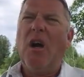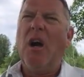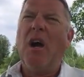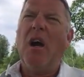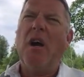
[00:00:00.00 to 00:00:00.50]

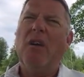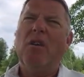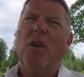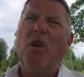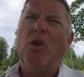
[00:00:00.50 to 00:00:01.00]
uh,
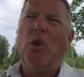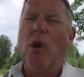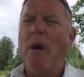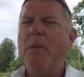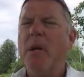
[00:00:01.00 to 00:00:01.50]

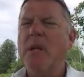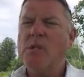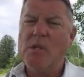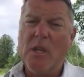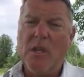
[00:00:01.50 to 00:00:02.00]
you're up against